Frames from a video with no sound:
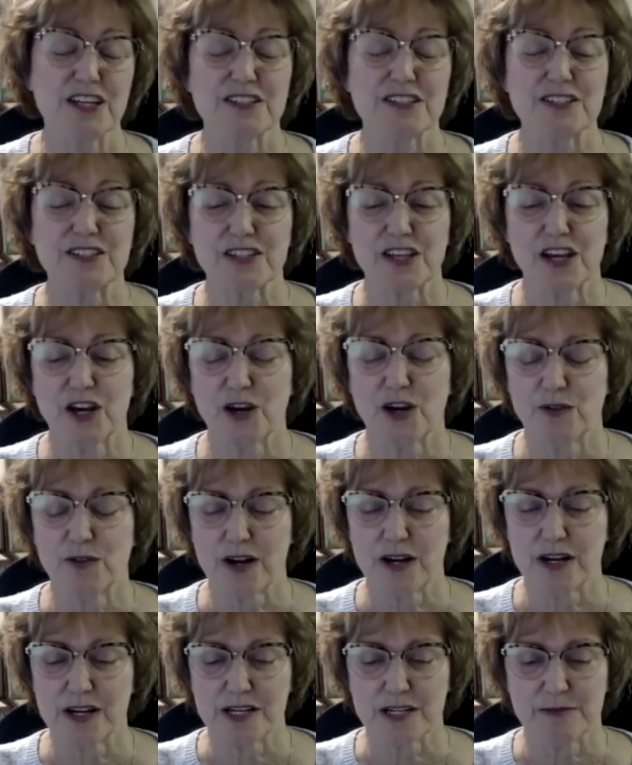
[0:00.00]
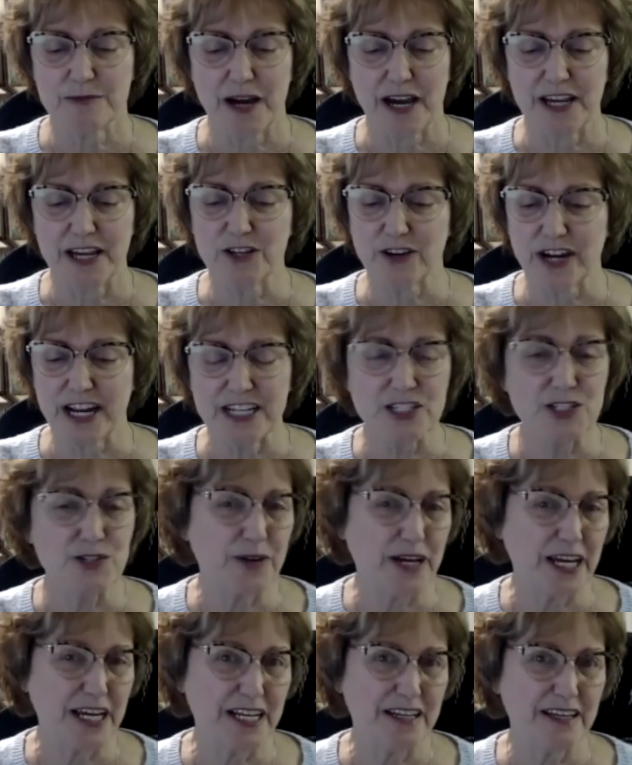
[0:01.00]
So I
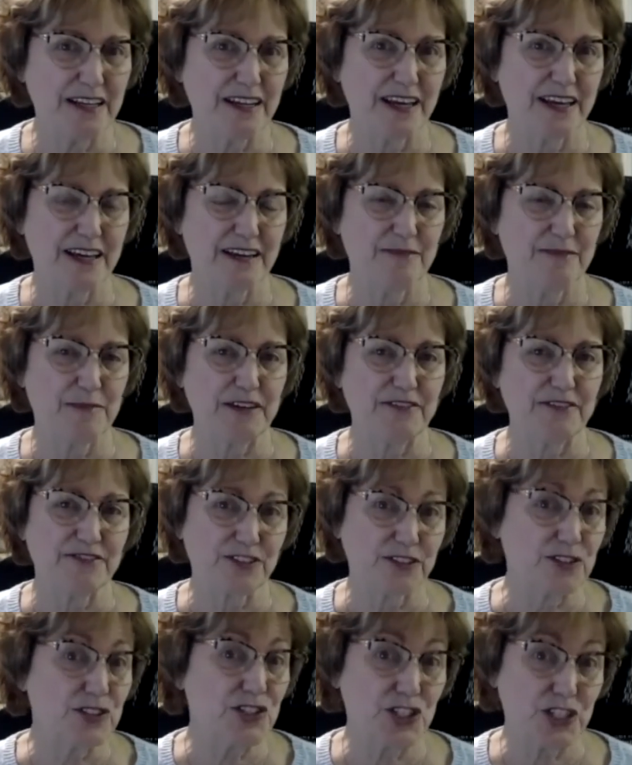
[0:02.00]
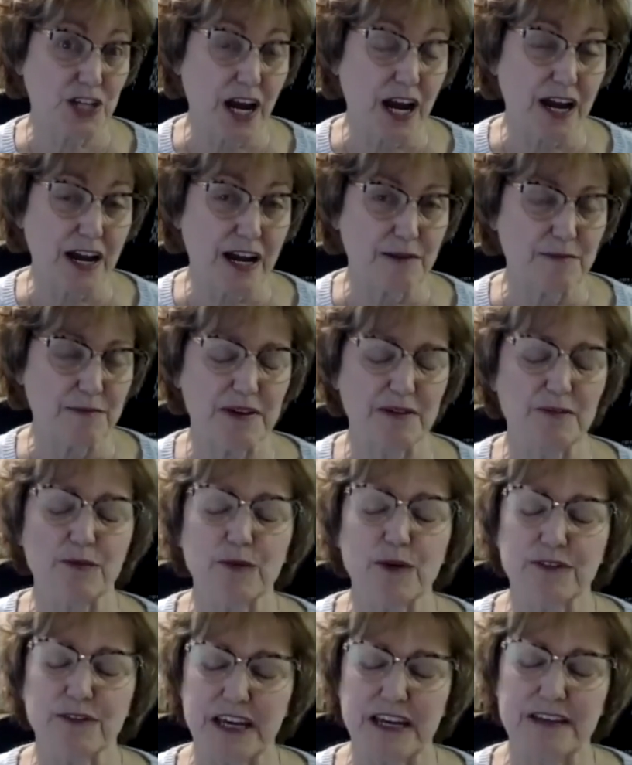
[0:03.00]
graduated, and my first job,
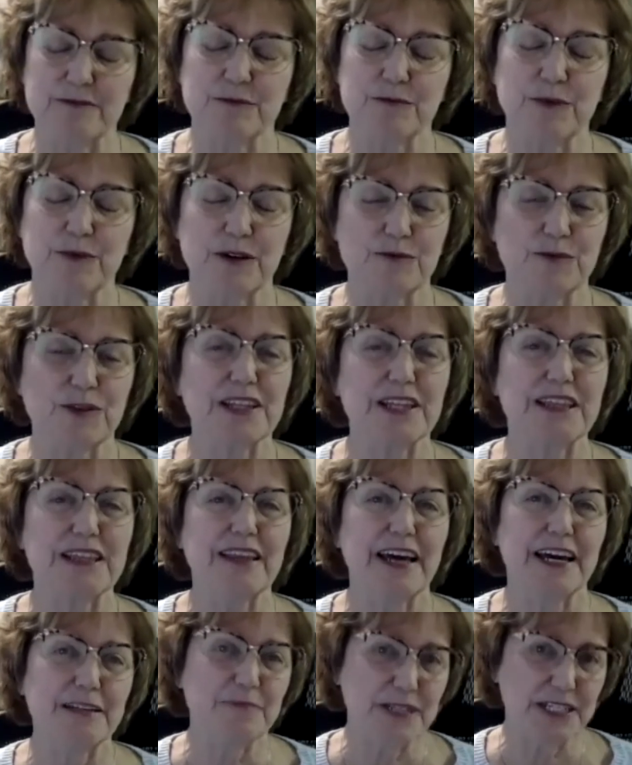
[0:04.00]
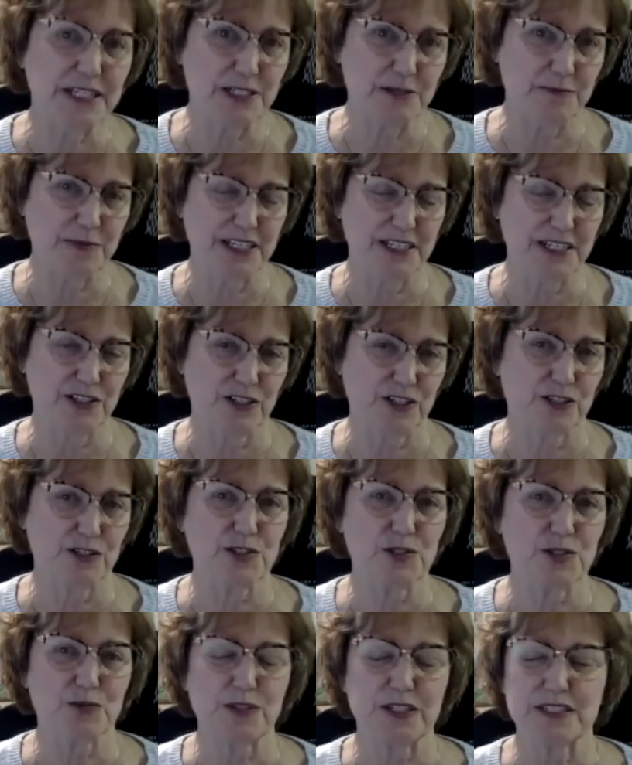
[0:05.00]
well, and what really led me to be a
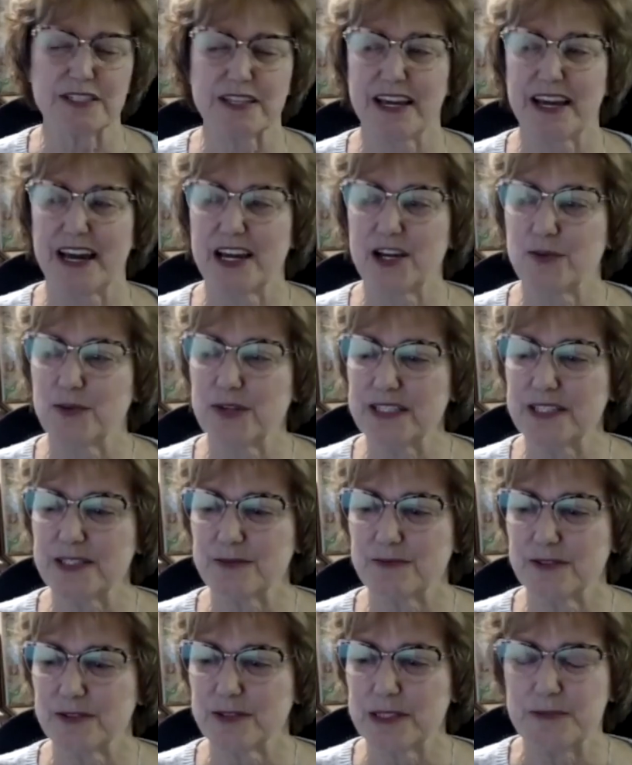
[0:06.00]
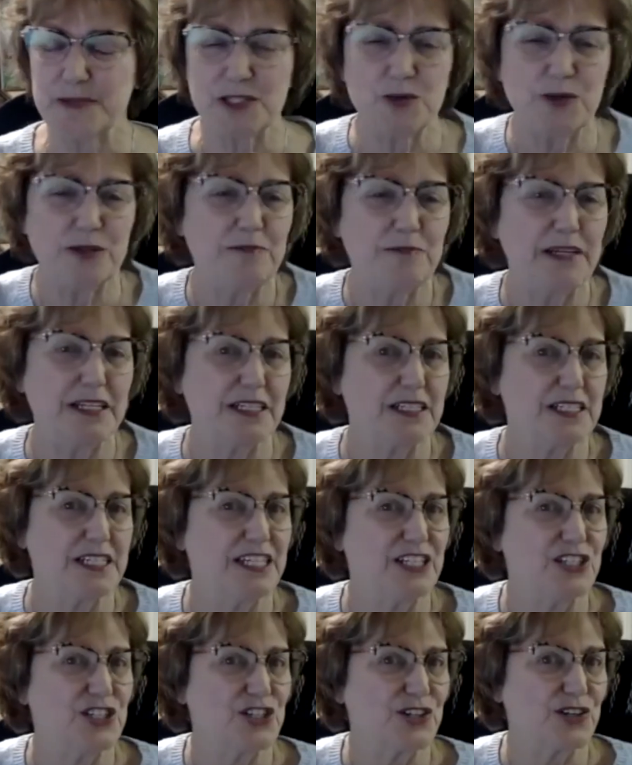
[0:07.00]
nurse was I always, it was between being a
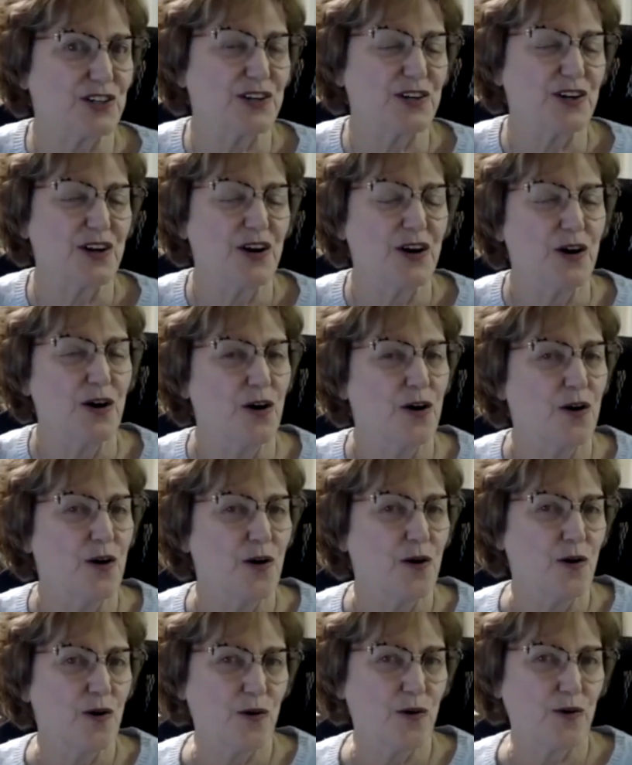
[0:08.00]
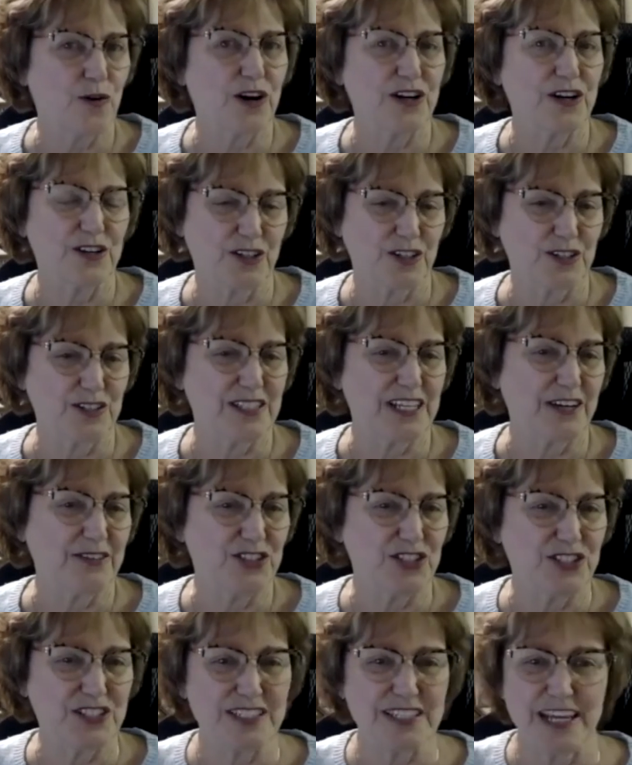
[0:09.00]
teacher or a nurse. I
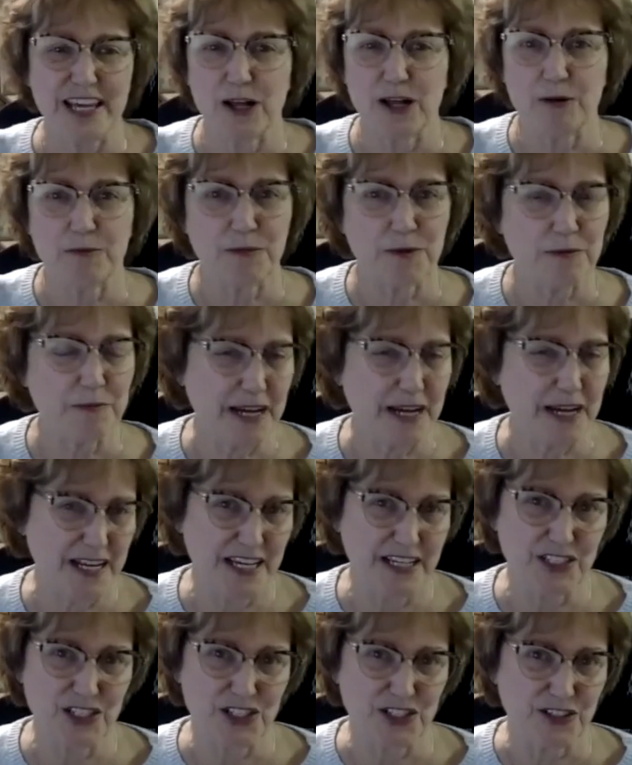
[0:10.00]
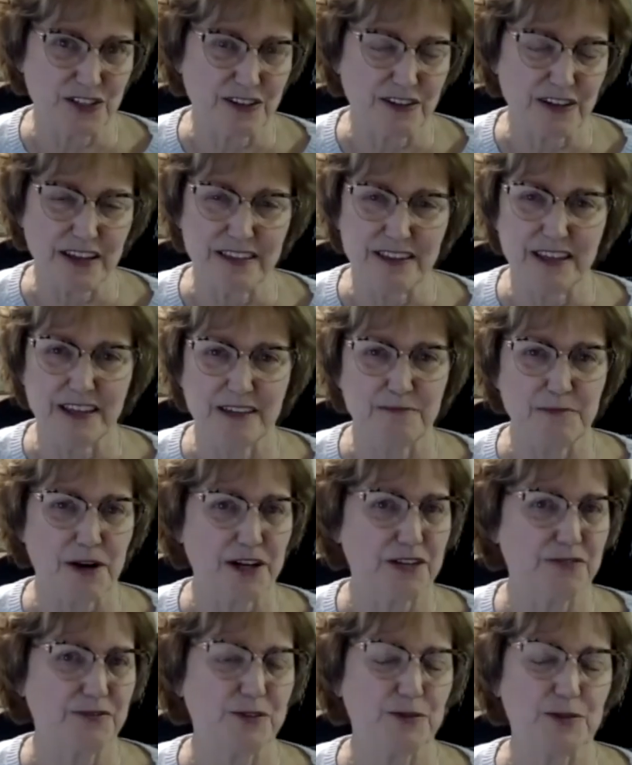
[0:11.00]
was just a helper by nature. I think
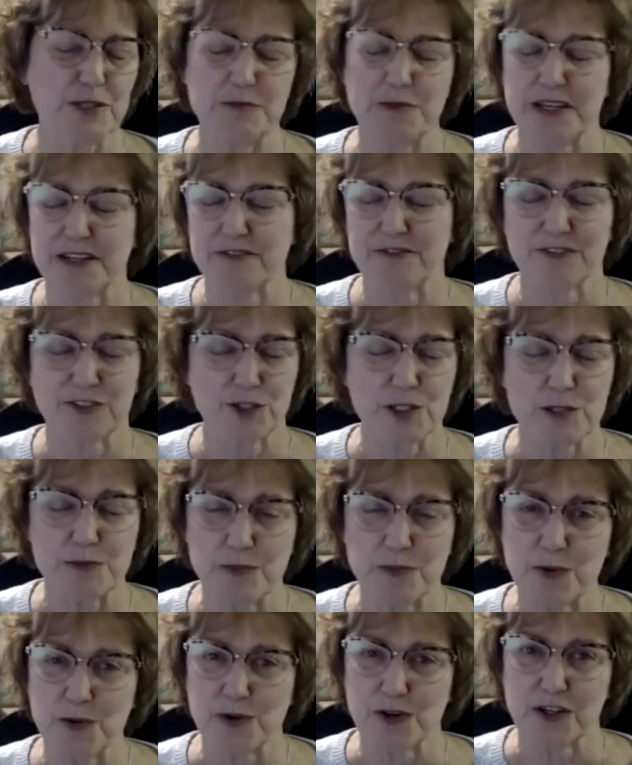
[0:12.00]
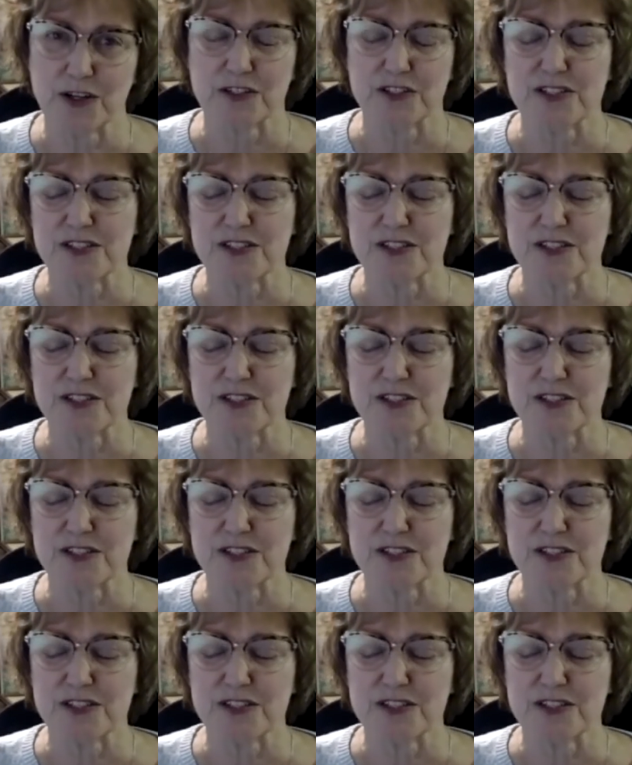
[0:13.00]
part of it was being firstborn.